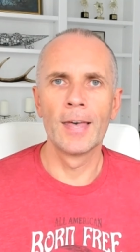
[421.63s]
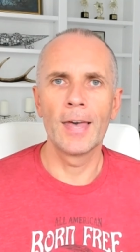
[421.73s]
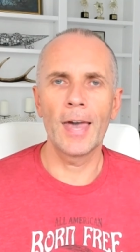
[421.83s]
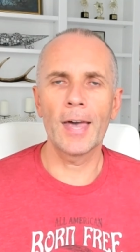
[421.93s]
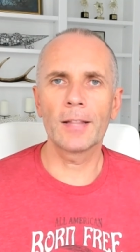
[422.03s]

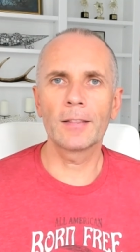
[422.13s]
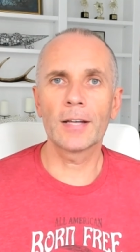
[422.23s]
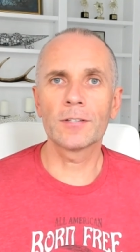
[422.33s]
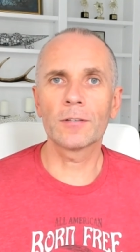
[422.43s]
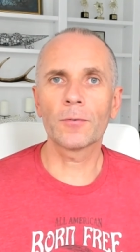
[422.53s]
And
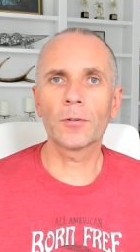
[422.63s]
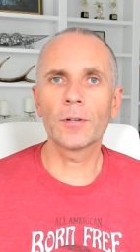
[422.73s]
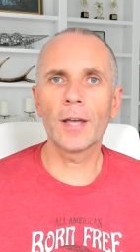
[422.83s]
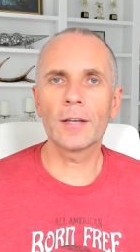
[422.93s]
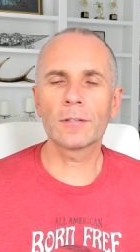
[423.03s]
that's it for
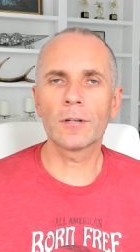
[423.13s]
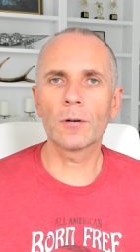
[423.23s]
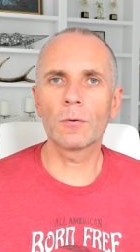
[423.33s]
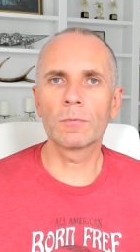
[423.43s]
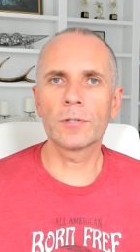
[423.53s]
today,
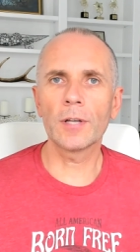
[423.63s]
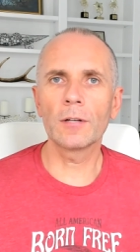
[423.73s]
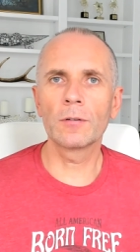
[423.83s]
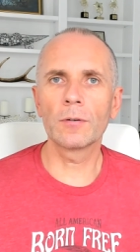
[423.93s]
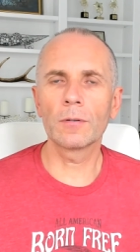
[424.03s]
so stay
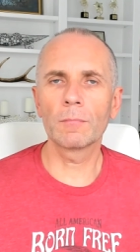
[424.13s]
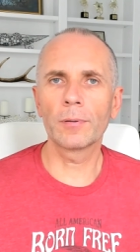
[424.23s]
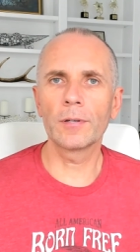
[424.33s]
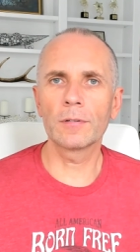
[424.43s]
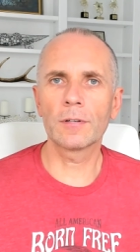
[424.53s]
tuned.
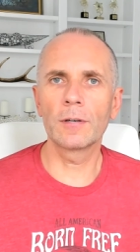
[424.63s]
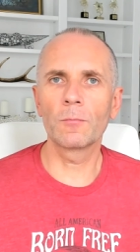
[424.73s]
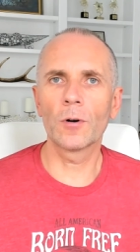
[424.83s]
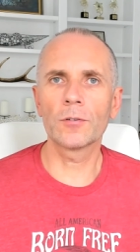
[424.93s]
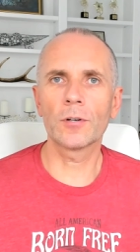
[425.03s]
Please
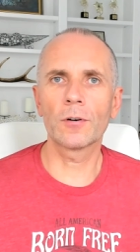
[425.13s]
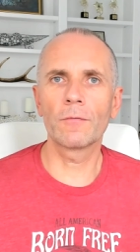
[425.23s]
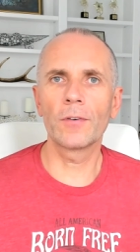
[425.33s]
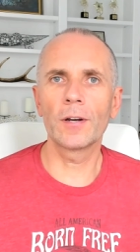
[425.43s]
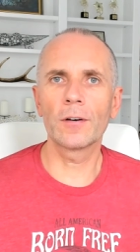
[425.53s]
keep watching
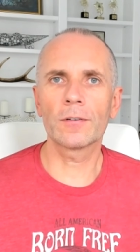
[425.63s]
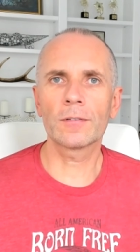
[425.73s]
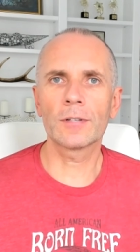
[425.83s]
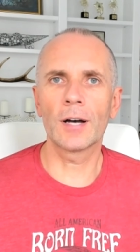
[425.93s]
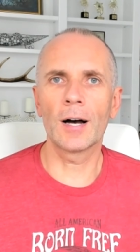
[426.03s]
our videos.
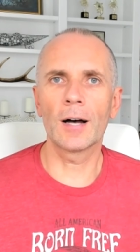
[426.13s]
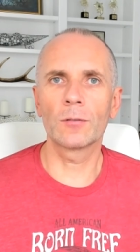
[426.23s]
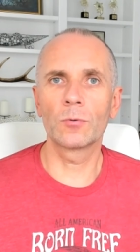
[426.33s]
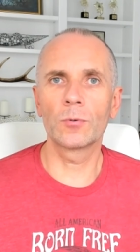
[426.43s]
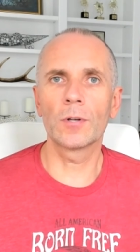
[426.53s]

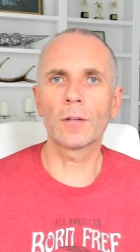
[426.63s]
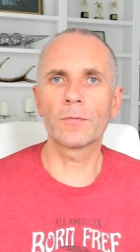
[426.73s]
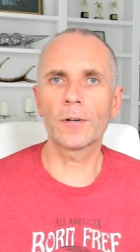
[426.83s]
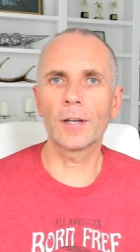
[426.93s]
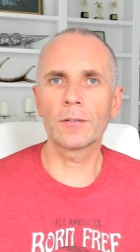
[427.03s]
Do not
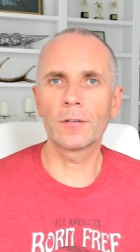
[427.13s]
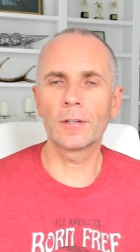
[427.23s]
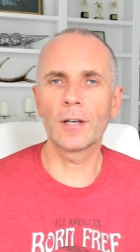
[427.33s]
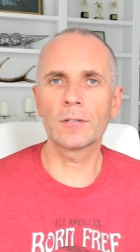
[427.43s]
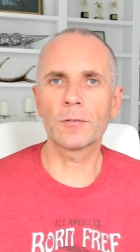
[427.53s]
forget to
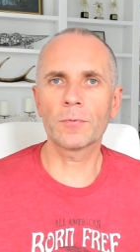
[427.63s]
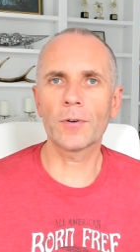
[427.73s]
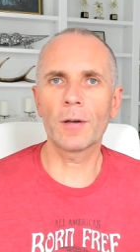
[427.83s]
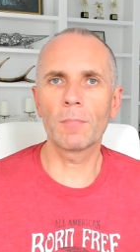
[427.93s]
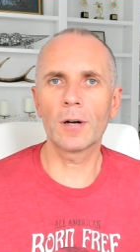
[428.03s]
hit that
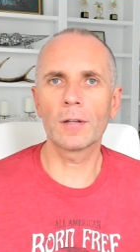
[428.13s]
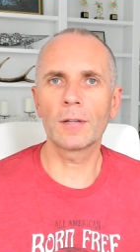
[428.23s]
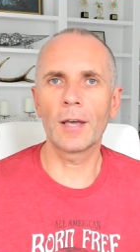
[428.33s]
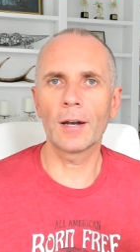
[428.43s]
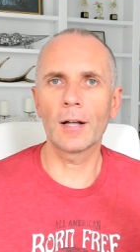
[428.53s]
subscribe
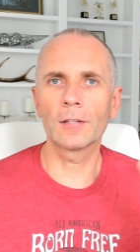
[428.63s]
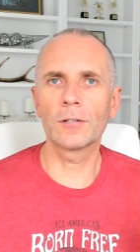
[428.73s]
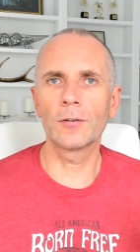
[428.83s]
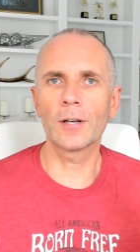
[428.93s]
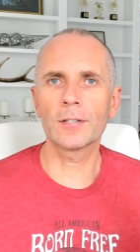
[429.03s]
button, and I'll
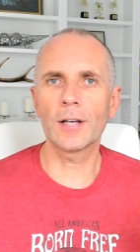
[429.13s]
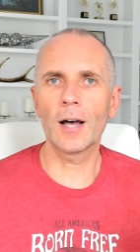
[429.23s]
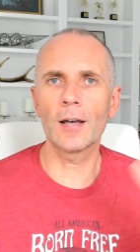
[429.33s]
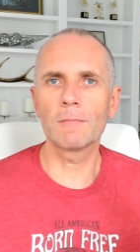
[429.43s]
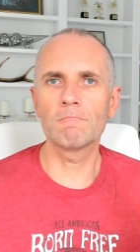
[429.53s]
see you next
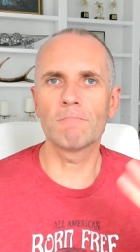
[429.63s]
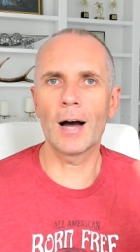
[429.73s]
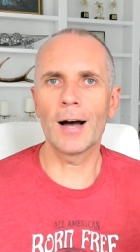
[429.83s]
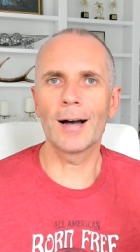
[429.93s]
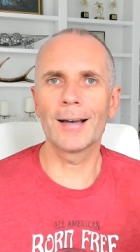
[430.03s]
time.
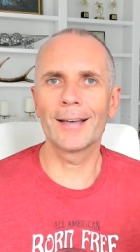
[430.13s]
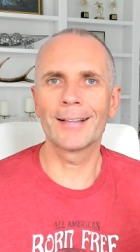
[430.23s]
Bye.